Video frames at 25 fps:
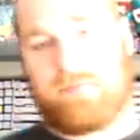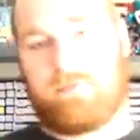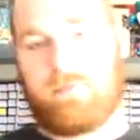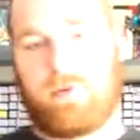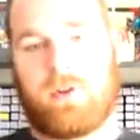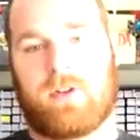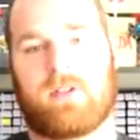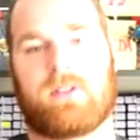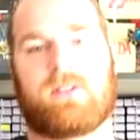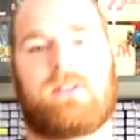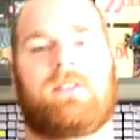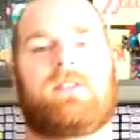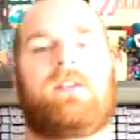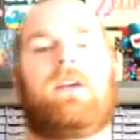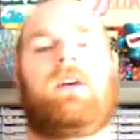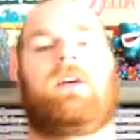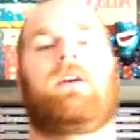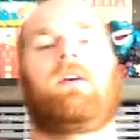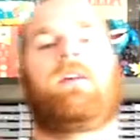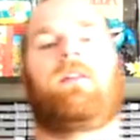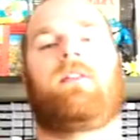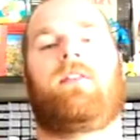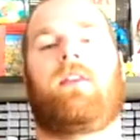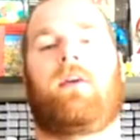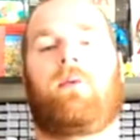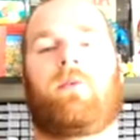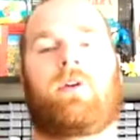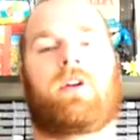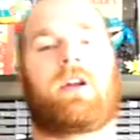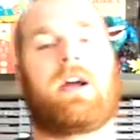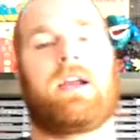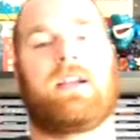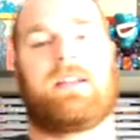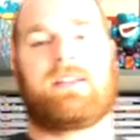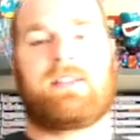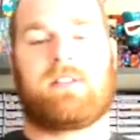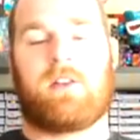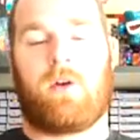books. They were
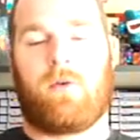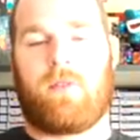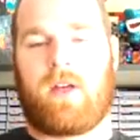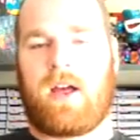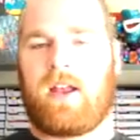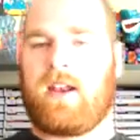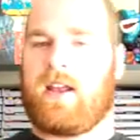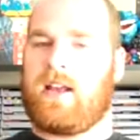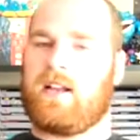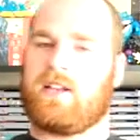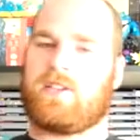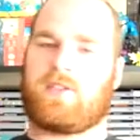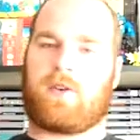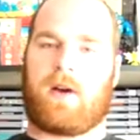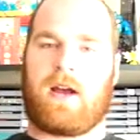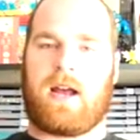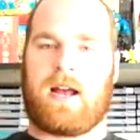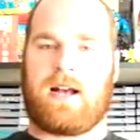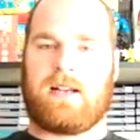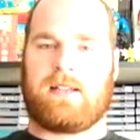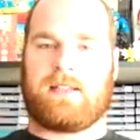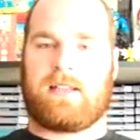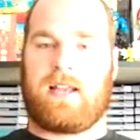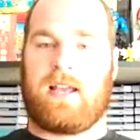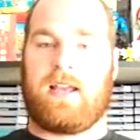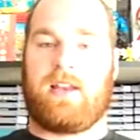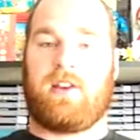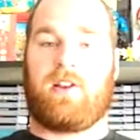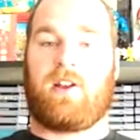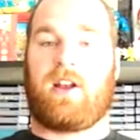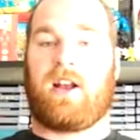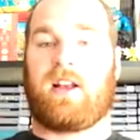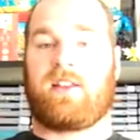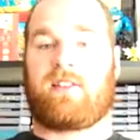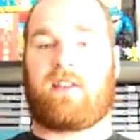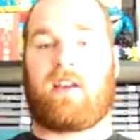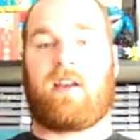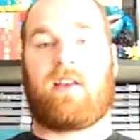kind of slow that day, so I asked, hey, do you
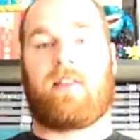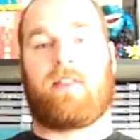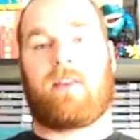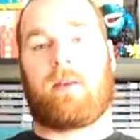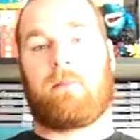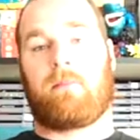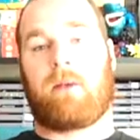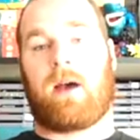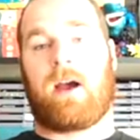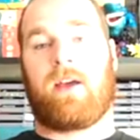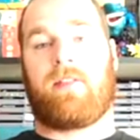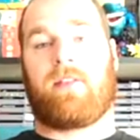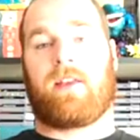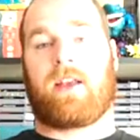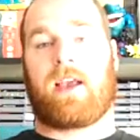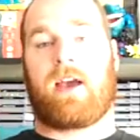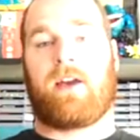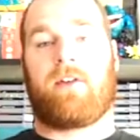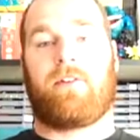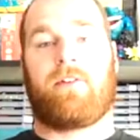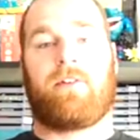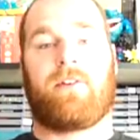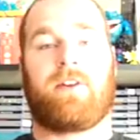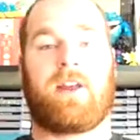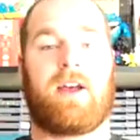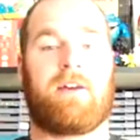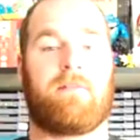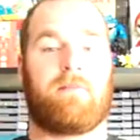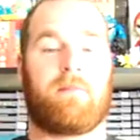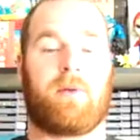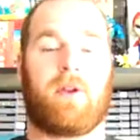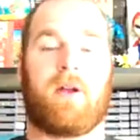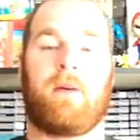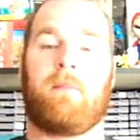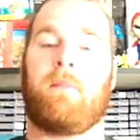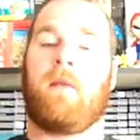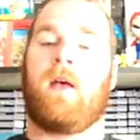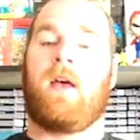guys got anything behind the counter you haven't put
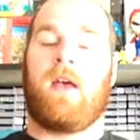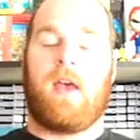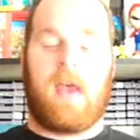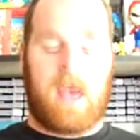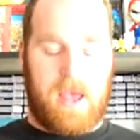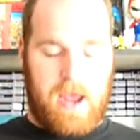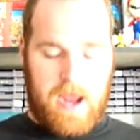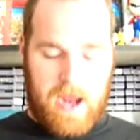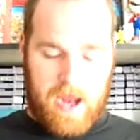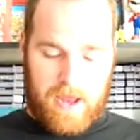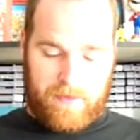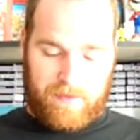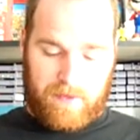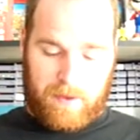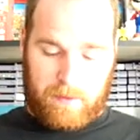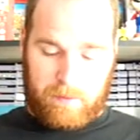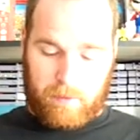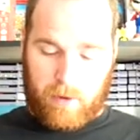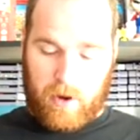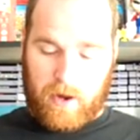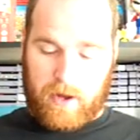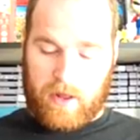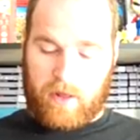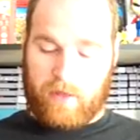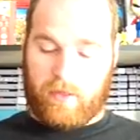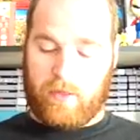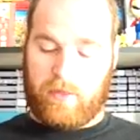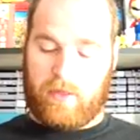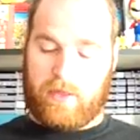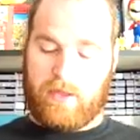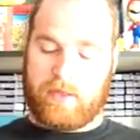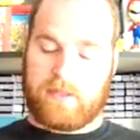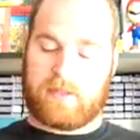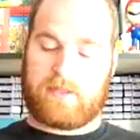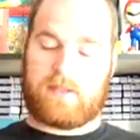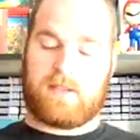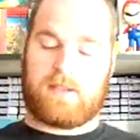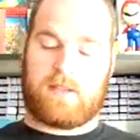up? And they brought out
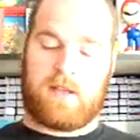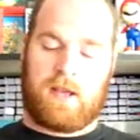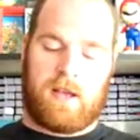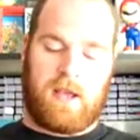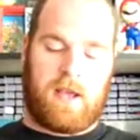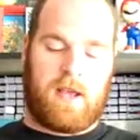this,